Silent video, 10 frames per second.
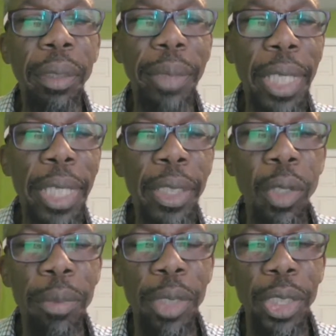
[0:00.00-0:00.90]
Because in
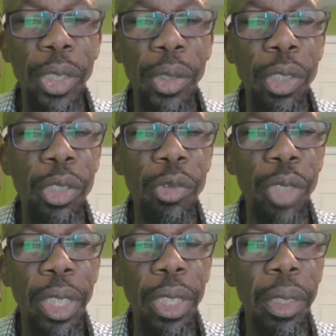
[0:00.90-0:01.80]
communist
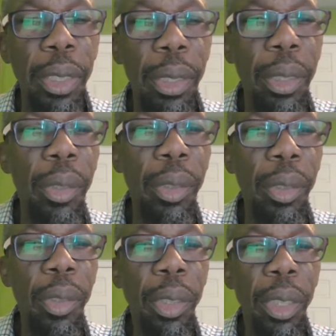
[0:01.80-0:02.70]
country,
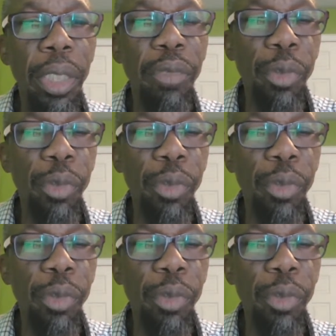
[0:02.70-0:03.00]
if